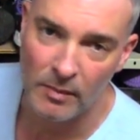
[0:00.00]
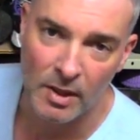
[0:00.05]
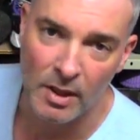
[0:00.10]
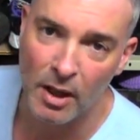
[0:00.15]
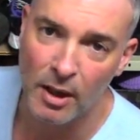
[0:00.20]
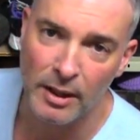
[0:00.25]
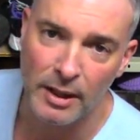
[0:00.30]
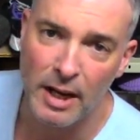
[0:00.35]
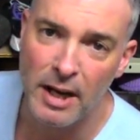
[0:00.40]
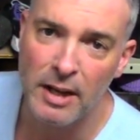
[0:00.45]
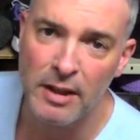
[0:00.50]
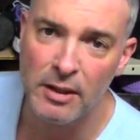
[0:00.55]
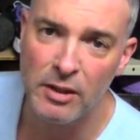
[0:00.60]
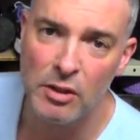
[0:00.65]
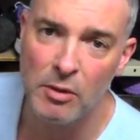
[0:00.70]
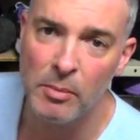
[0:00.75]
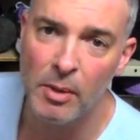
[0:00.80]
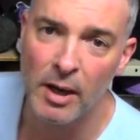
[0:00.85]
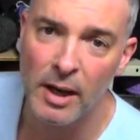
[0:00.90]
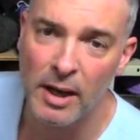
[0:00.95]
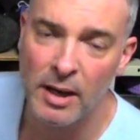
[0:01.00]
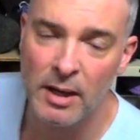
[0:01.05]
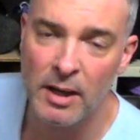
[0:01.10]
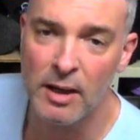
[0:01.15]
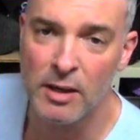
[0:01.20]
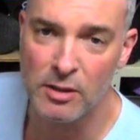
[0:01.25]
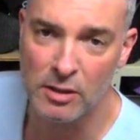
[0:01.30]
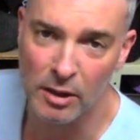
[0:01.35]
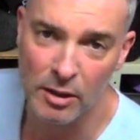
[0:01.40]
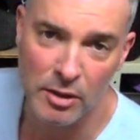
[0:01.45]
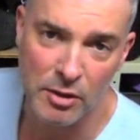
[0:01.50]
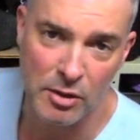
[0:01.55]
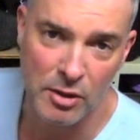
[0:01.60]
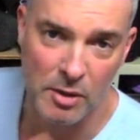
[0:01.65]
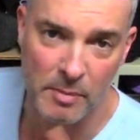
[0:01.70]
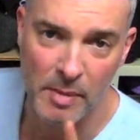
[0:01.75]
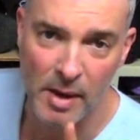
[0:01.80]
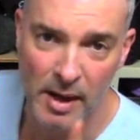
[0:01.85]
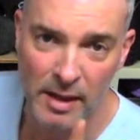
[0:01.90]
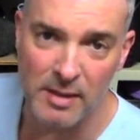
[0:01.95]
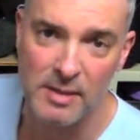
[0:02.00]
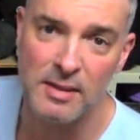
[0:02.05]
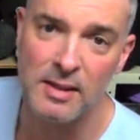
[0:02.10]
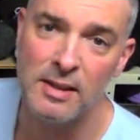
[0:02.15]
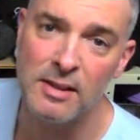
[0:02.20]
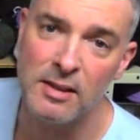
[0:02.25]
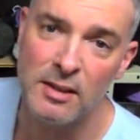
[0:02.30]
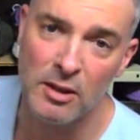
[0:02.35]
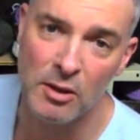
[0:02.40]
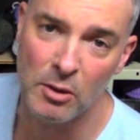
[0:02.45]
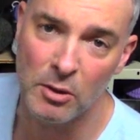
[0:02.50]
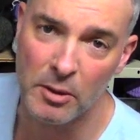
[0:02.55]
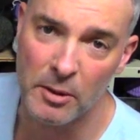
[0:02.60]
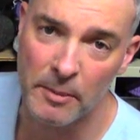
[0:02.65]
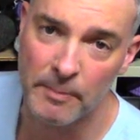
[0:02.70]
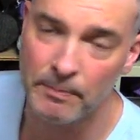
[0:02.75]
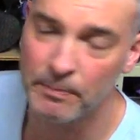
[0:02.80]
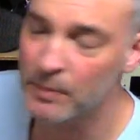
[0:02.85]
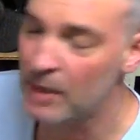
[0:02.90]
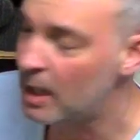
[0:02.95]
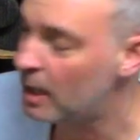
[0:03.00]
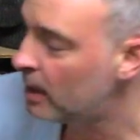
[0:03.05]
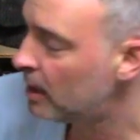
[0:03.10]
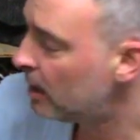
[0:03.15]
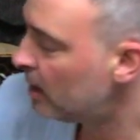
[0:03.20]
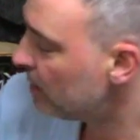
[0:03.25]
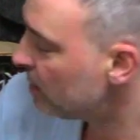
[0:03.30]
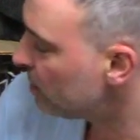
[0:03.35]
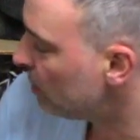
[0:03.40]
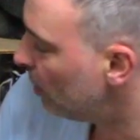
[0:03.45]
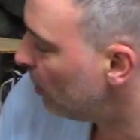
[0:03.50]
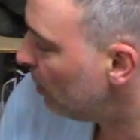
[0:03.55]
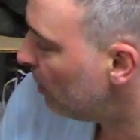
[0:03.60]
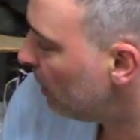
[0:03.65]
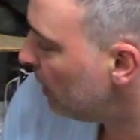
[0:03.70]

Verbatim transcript: on anything you buy as long as there's a pack of seeds in the order. So